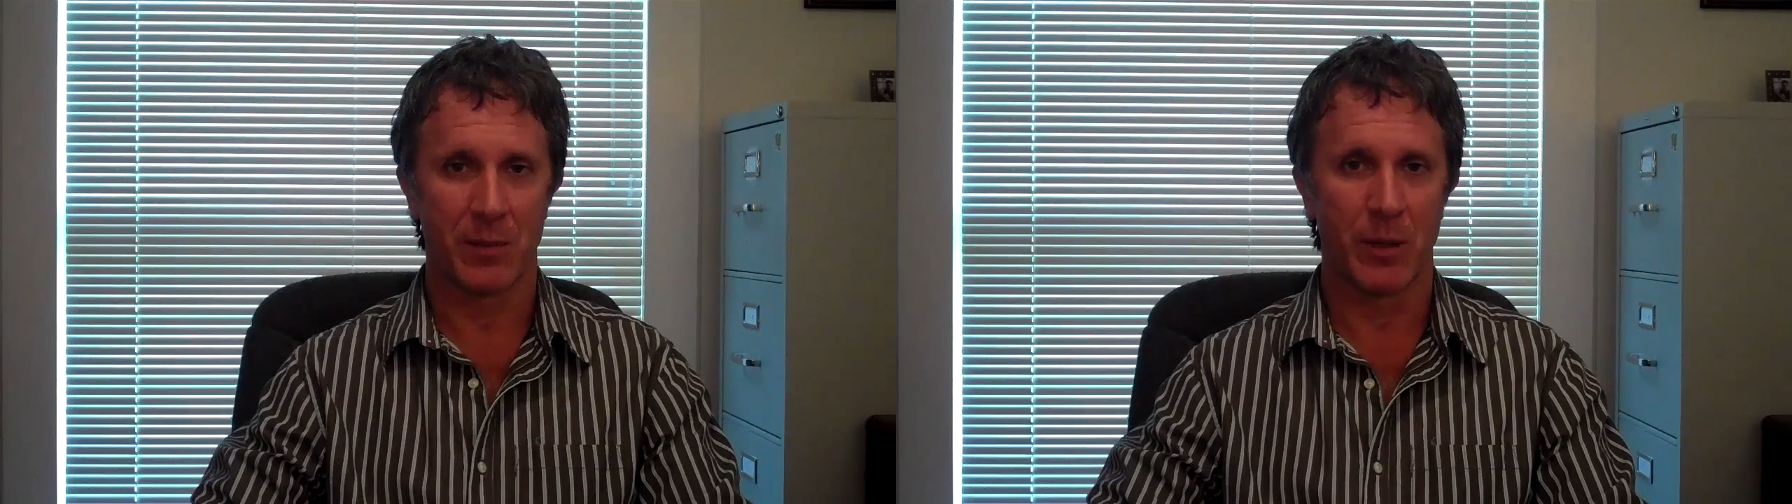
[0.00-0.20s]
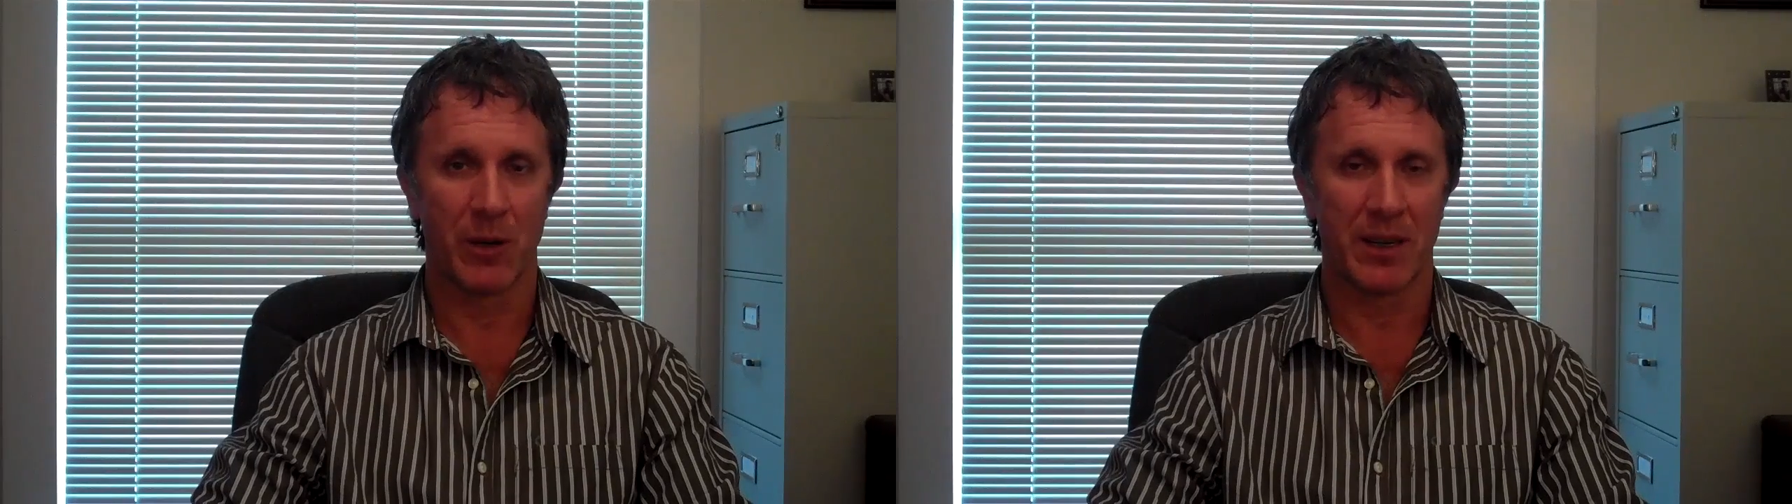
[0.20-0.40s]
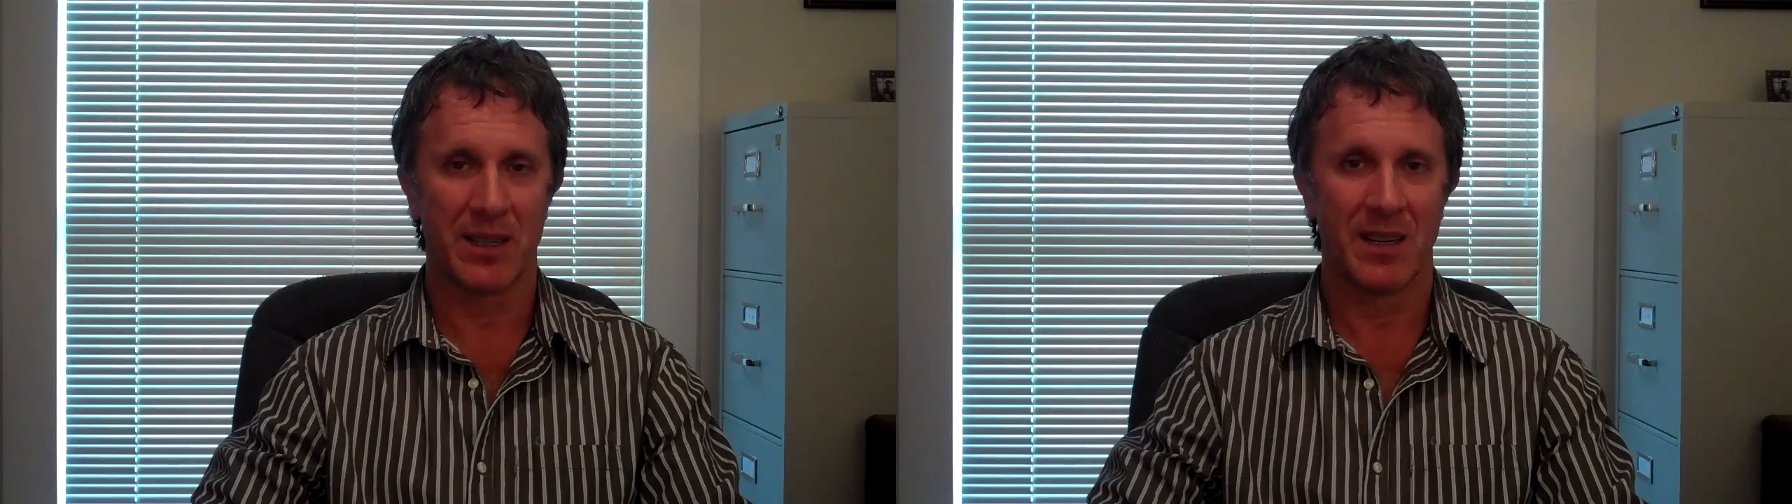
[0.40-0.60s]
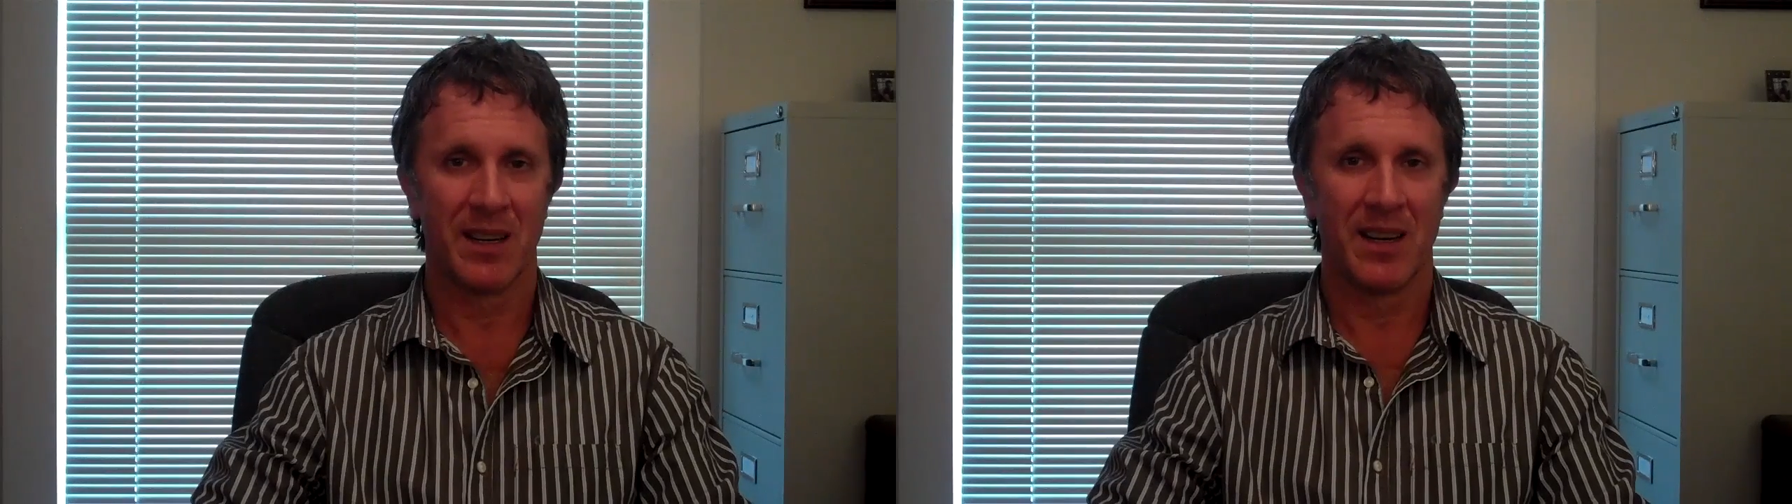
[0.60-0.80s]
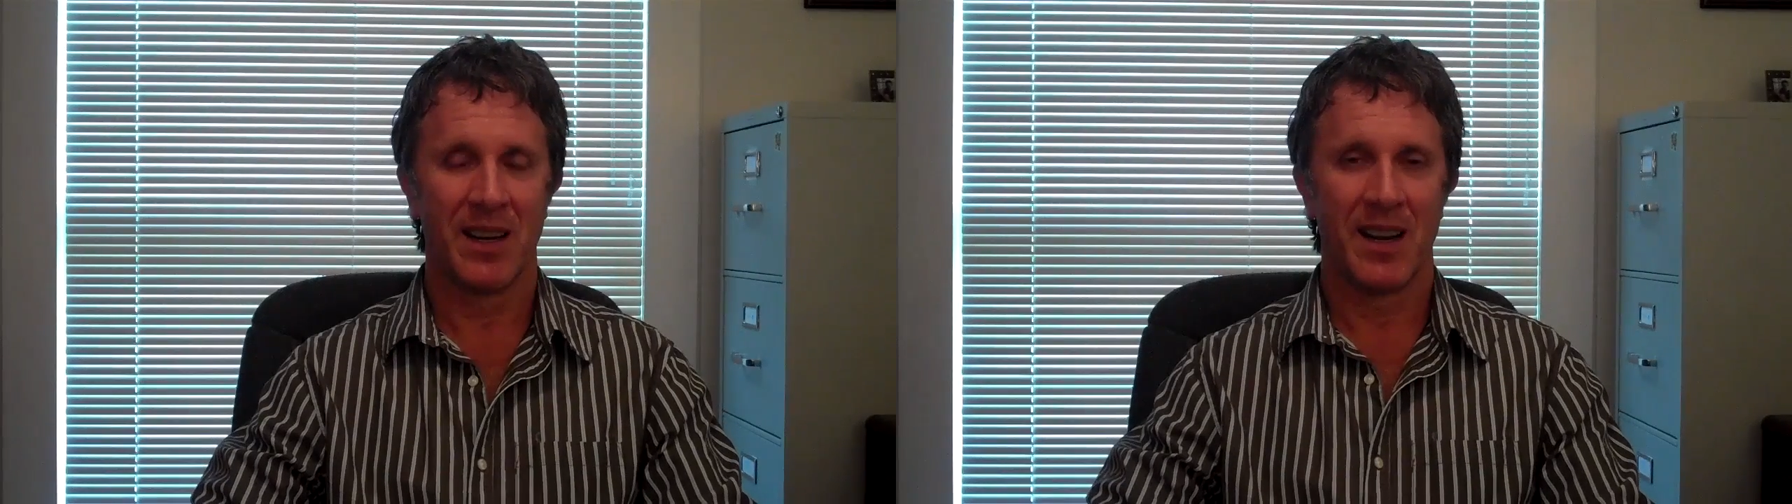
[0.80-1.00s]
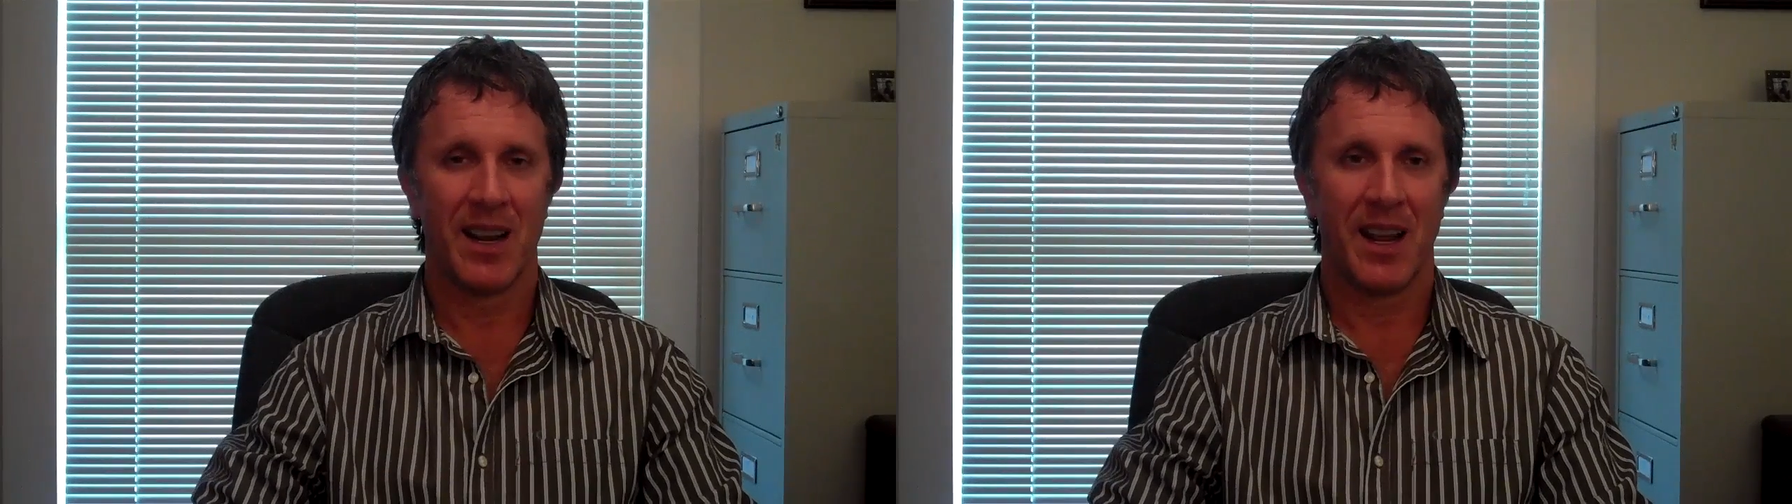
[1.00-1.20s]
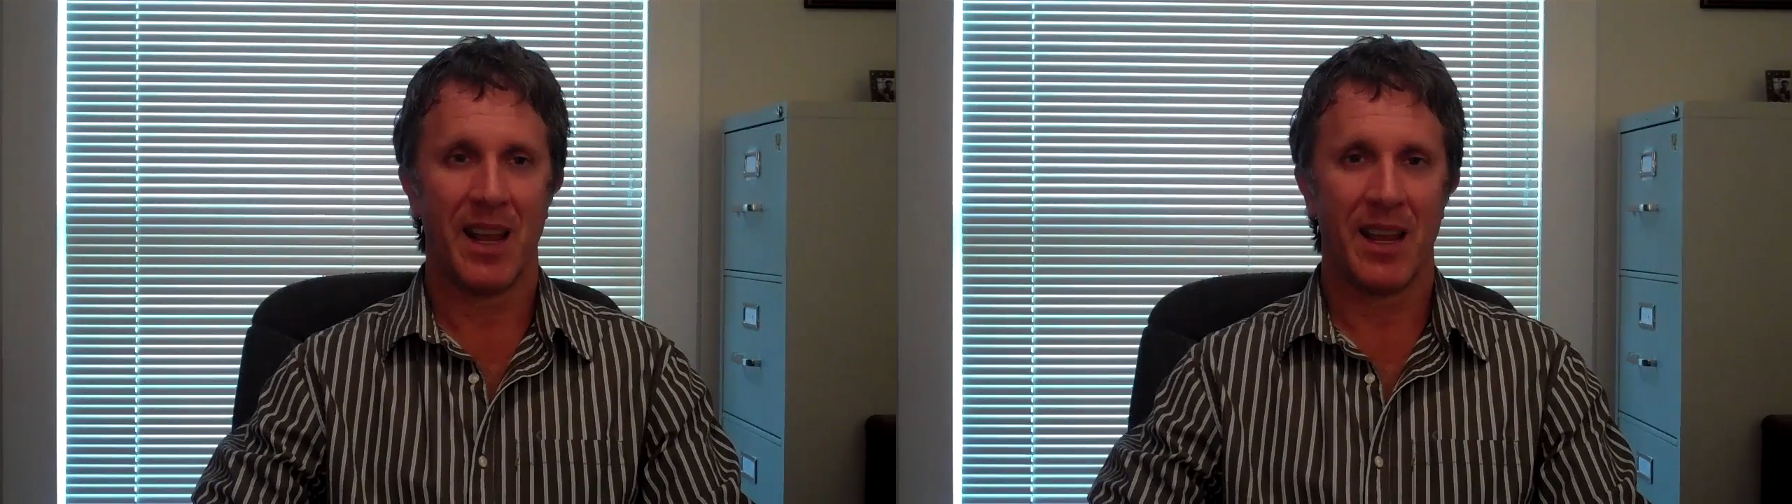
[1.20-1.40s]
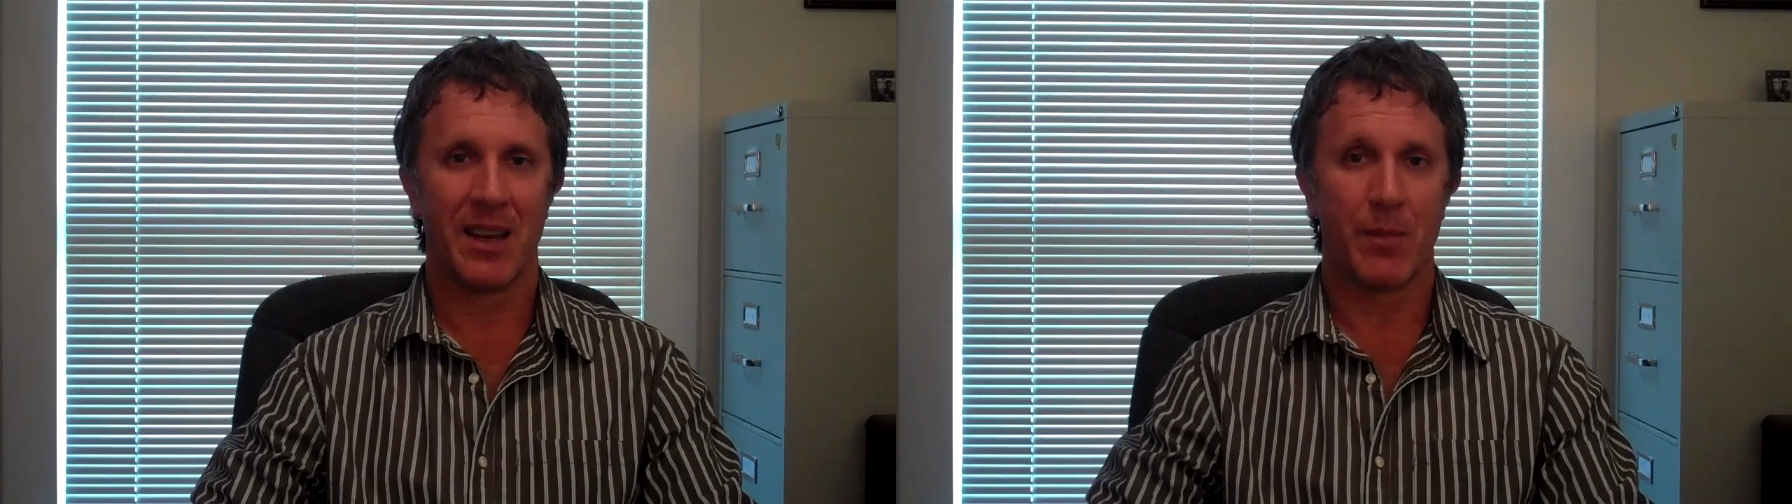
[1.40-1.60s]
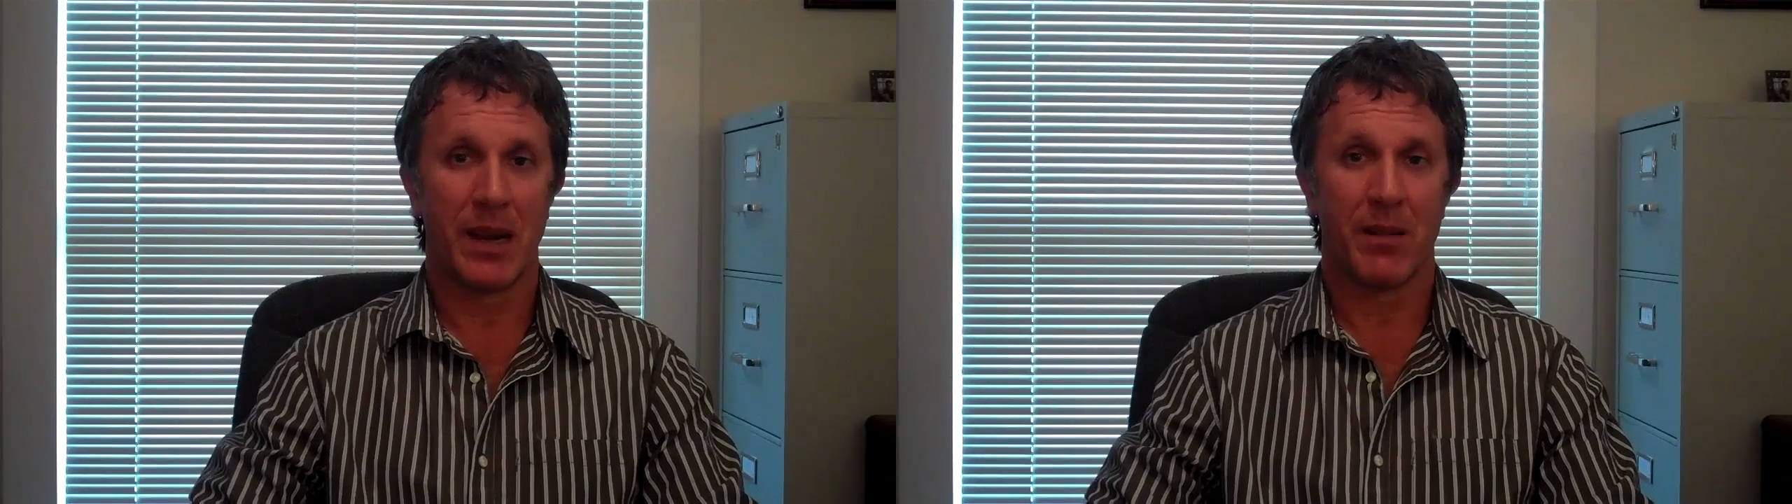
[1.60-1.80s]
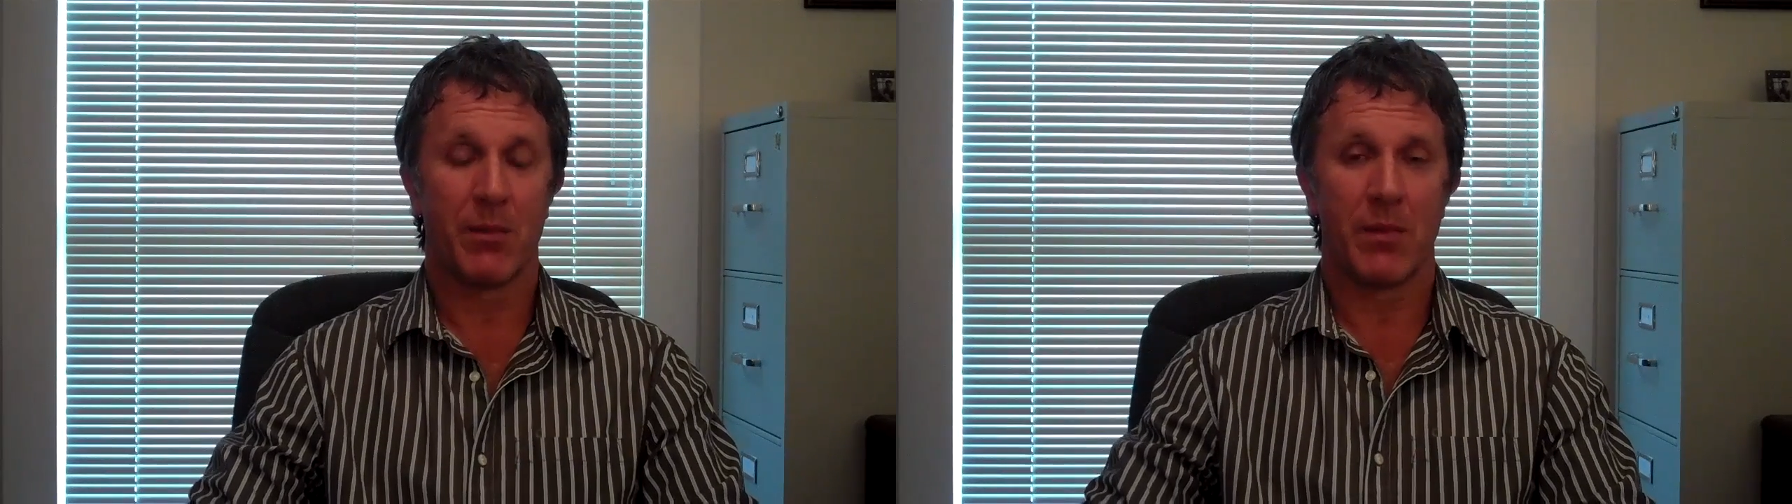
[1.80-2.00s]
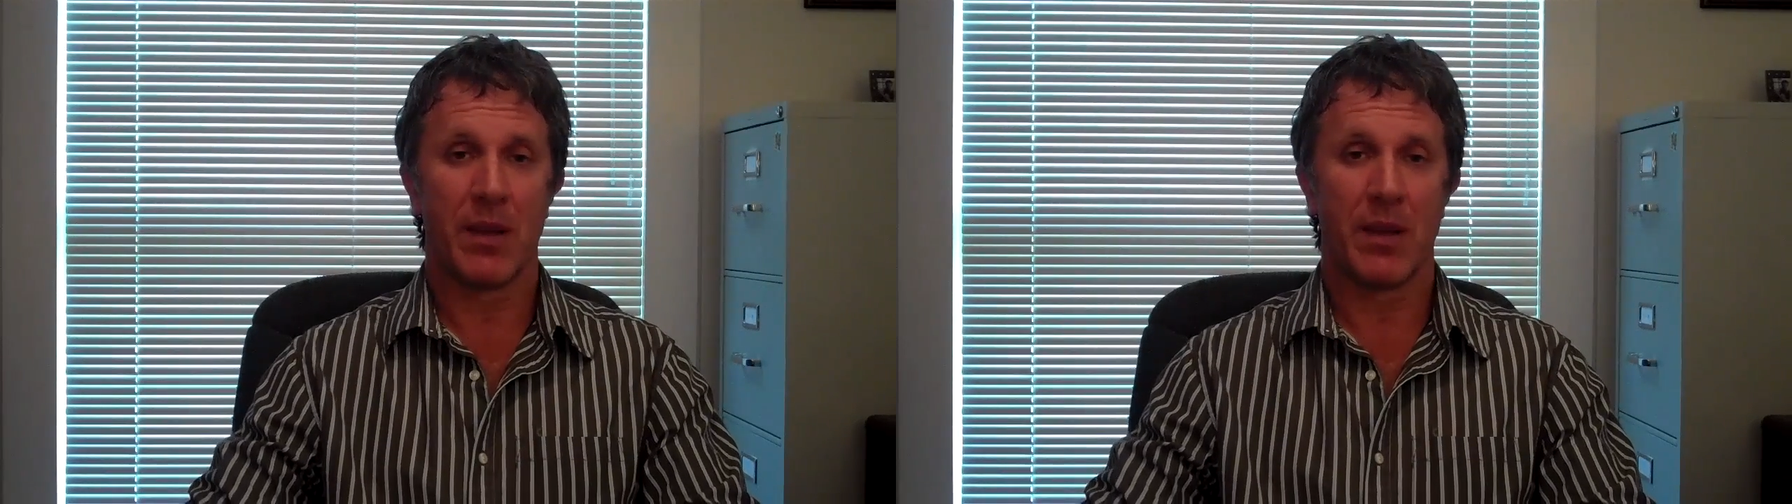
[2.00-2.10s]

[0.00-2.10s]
to spirit, and my